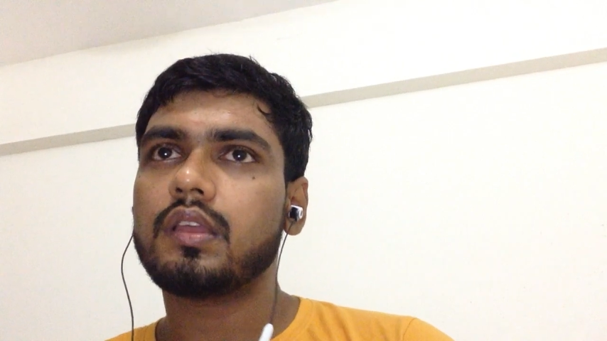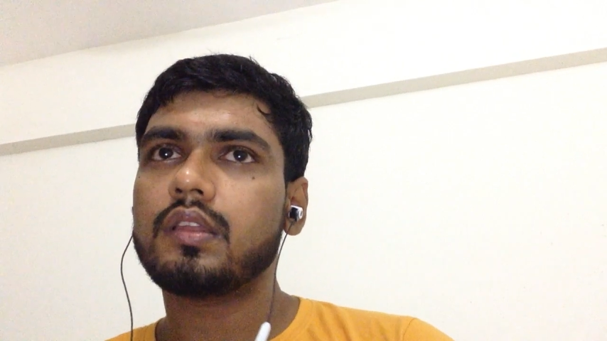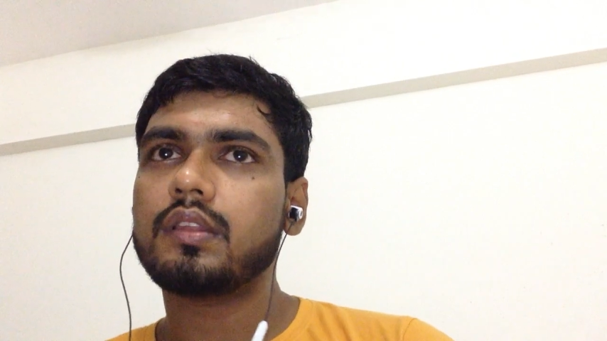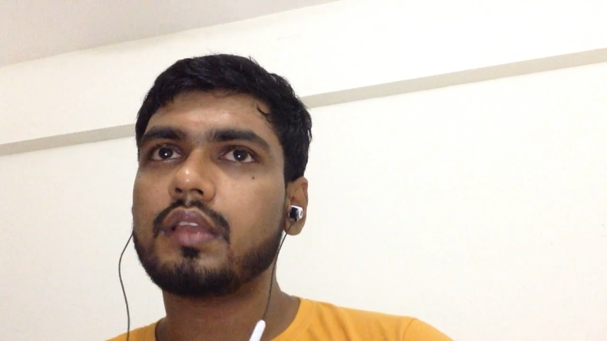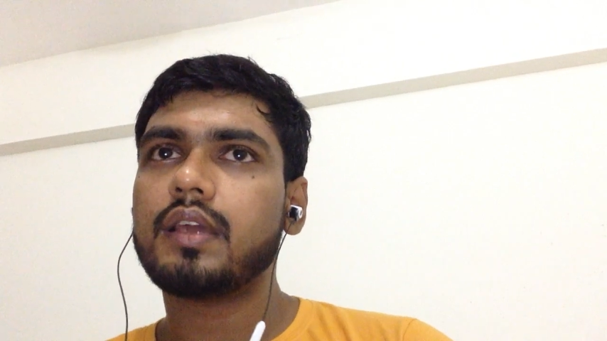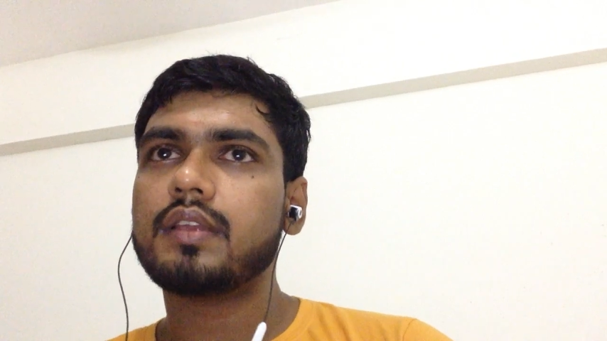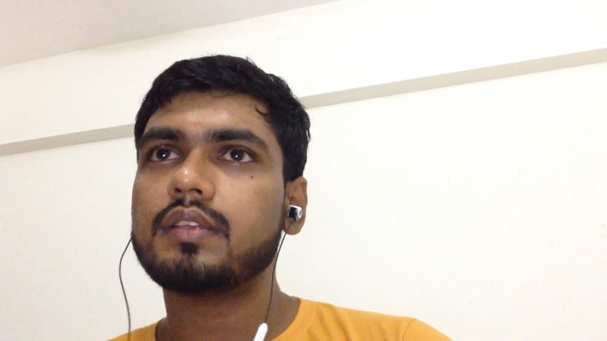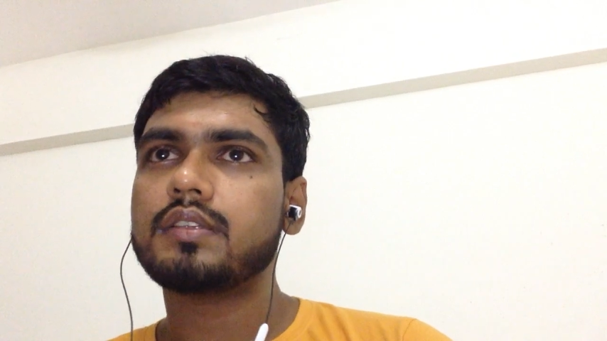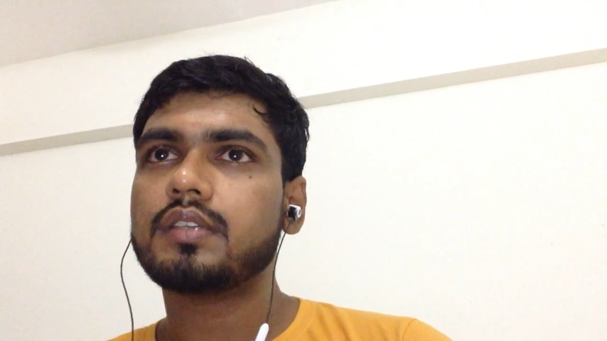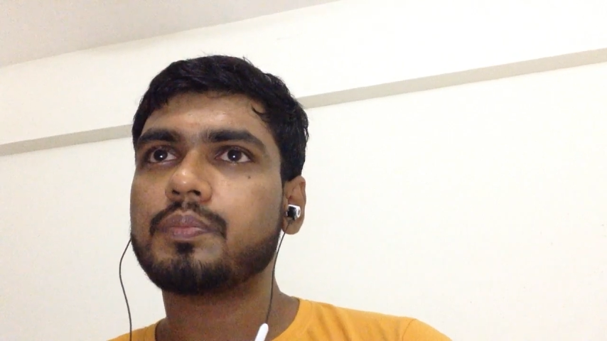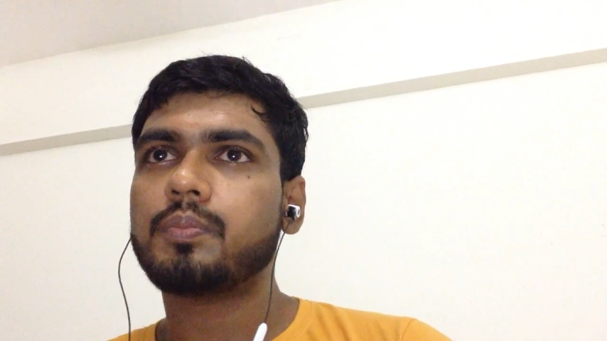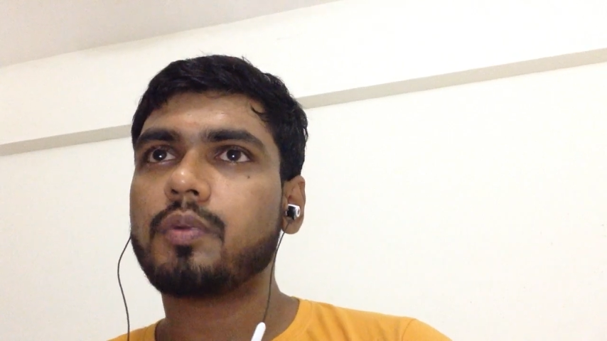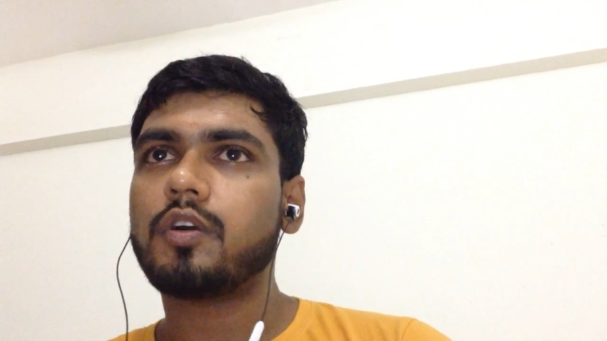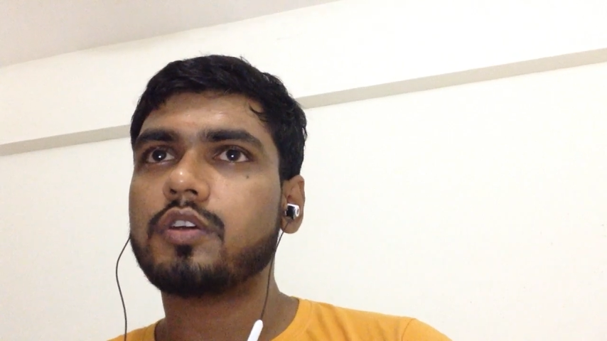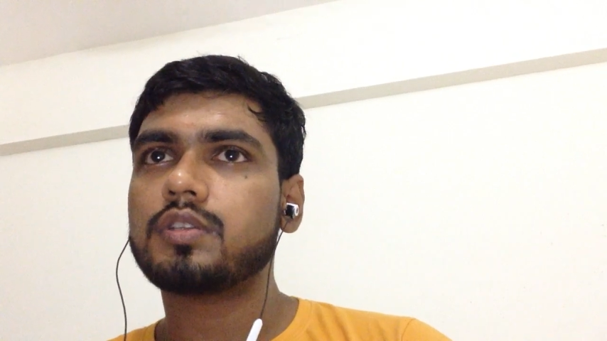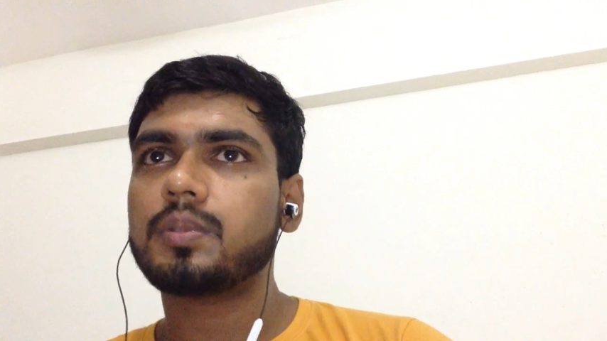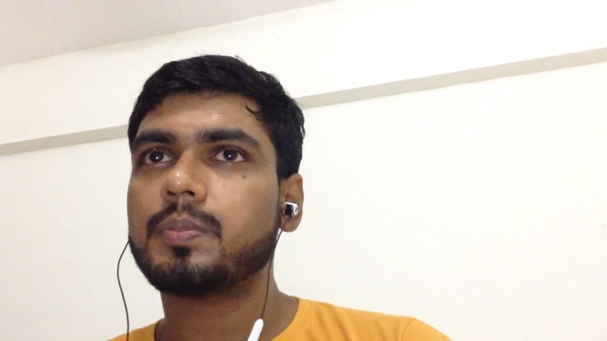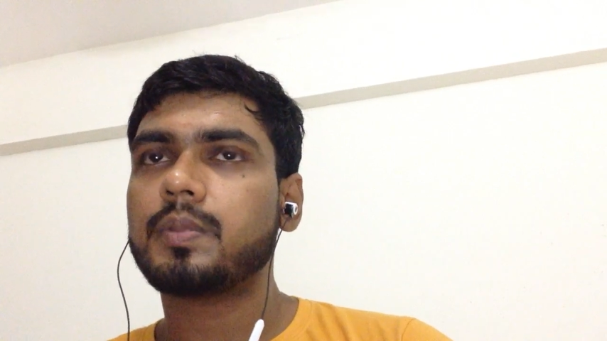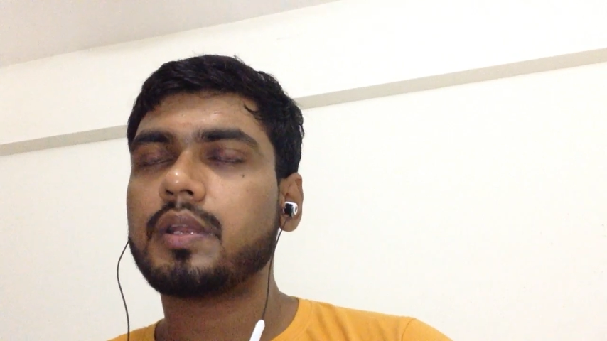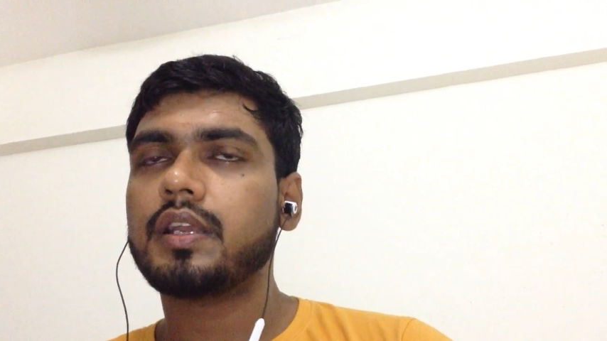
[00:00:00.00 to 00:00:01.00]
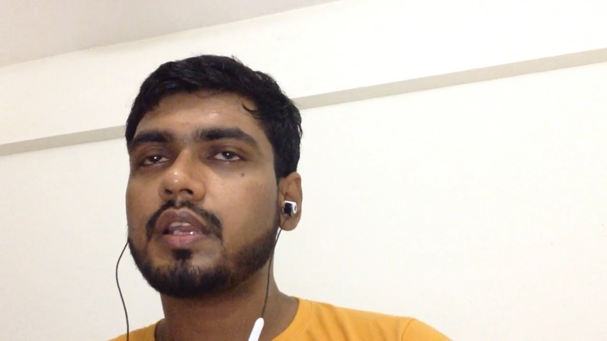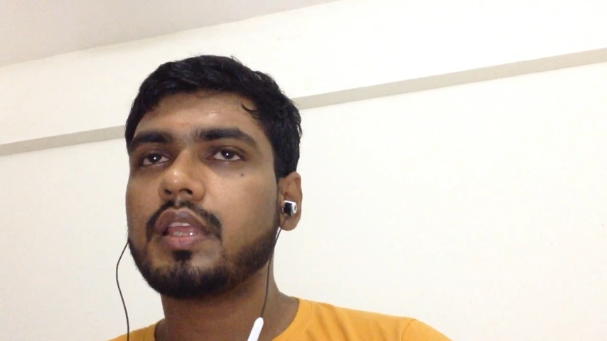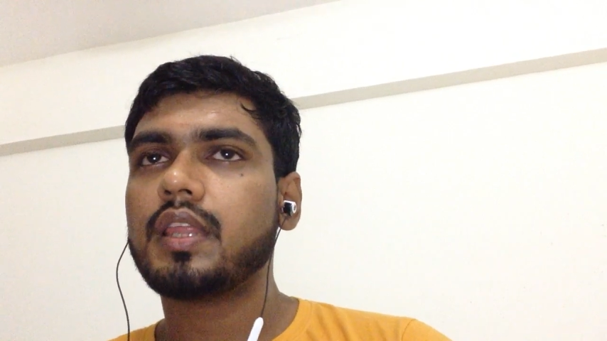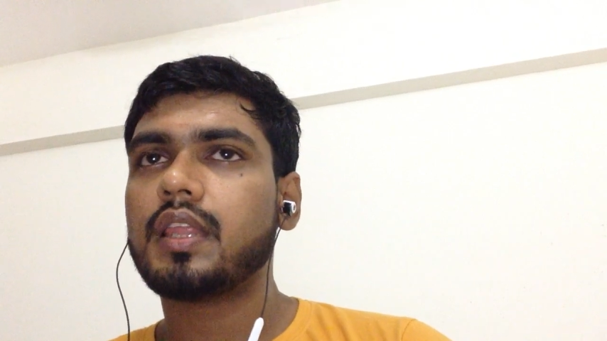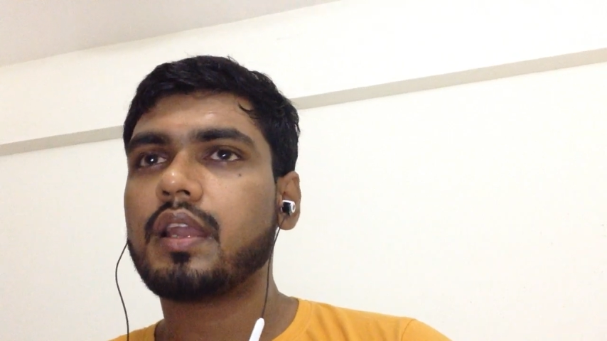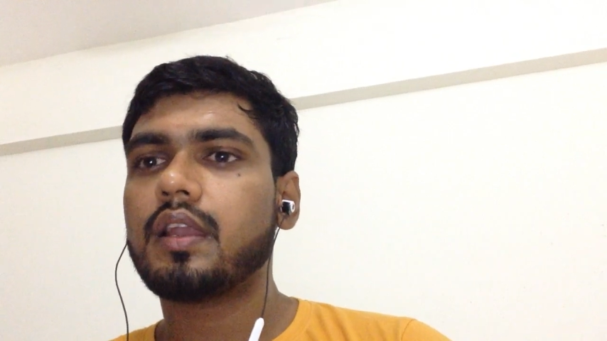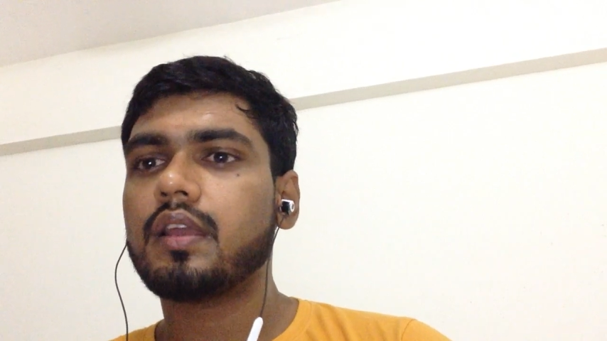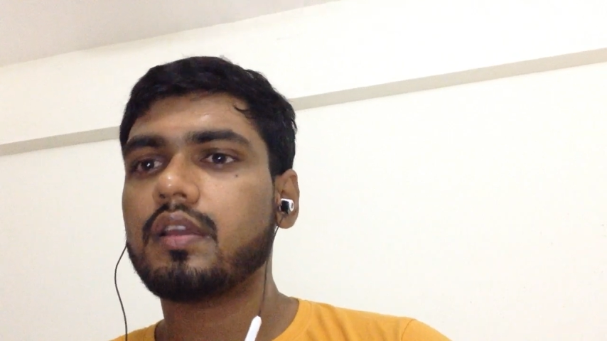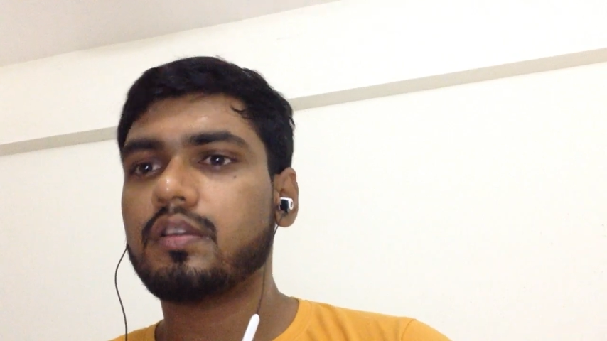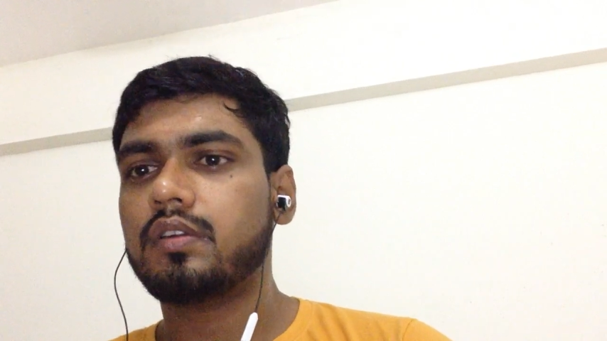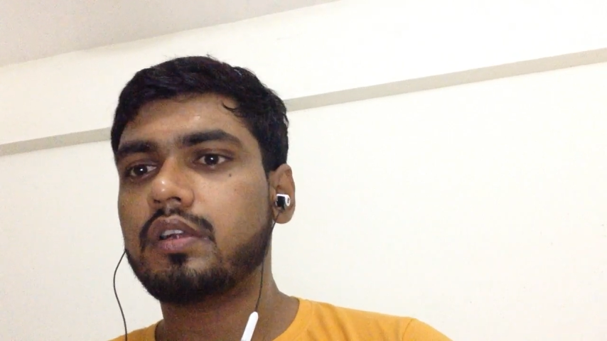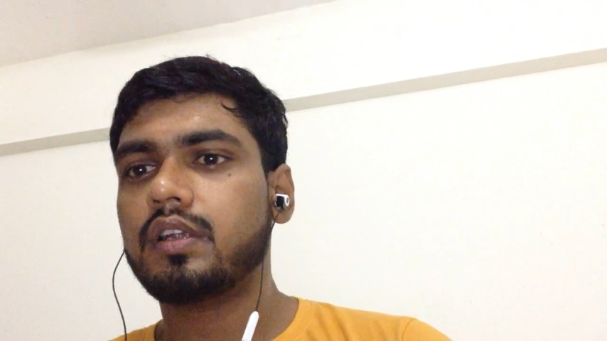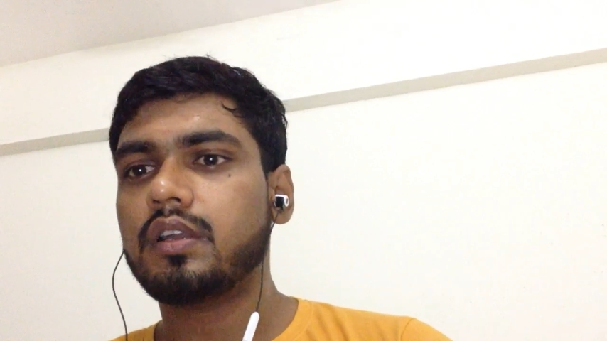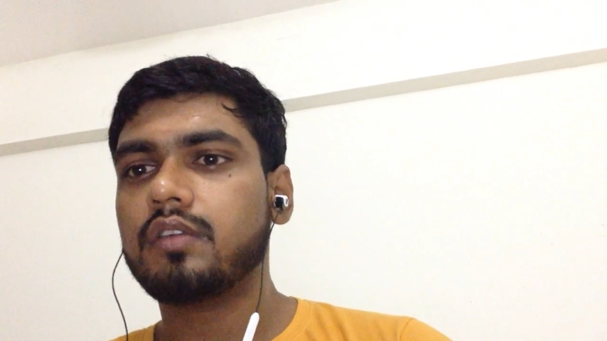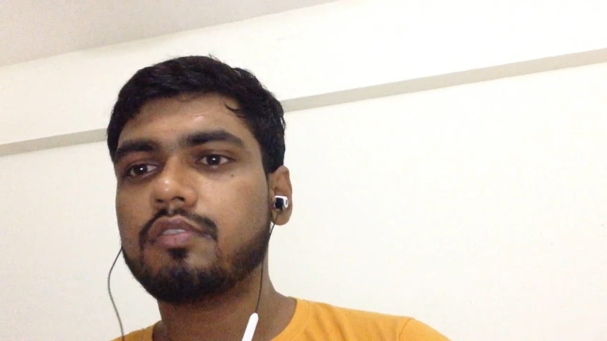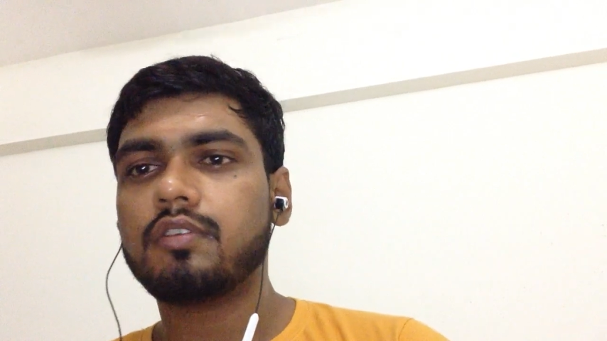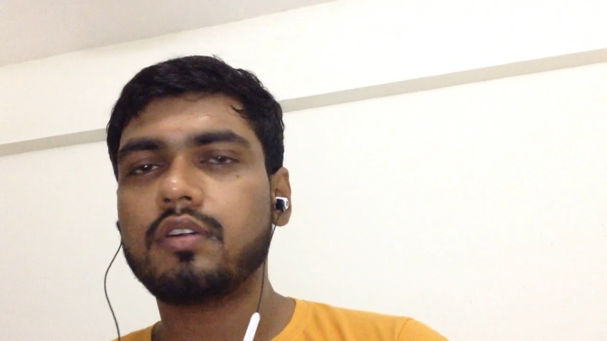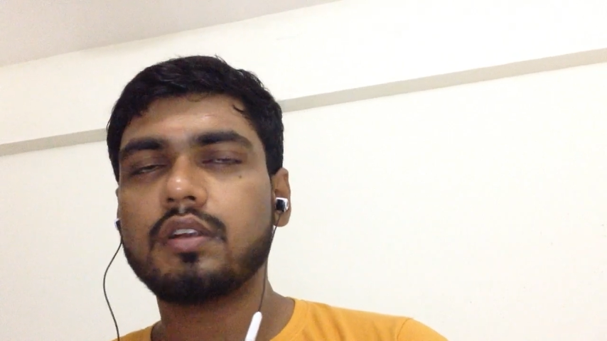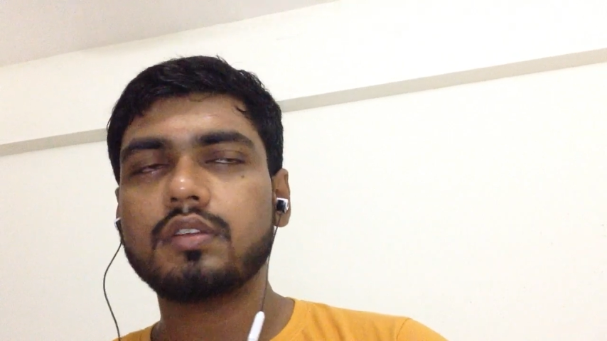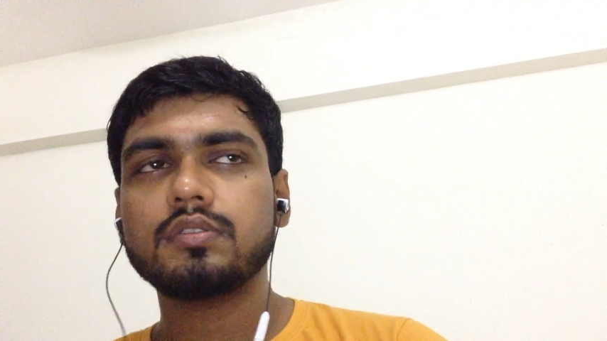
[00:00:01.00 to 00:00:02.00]
there is a possibility that he will
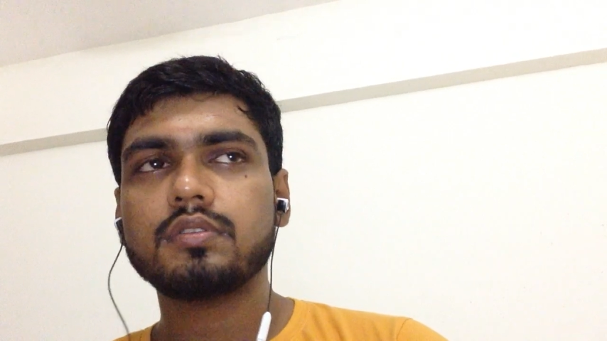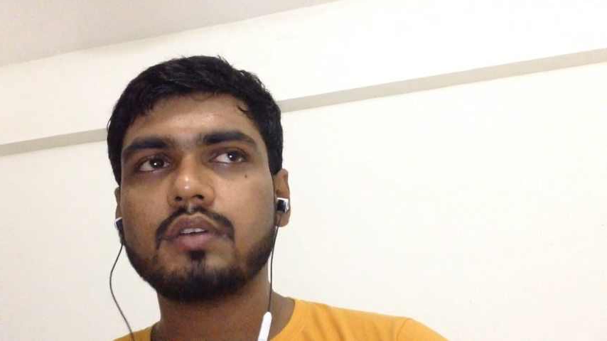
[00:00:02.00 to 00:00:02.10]
default,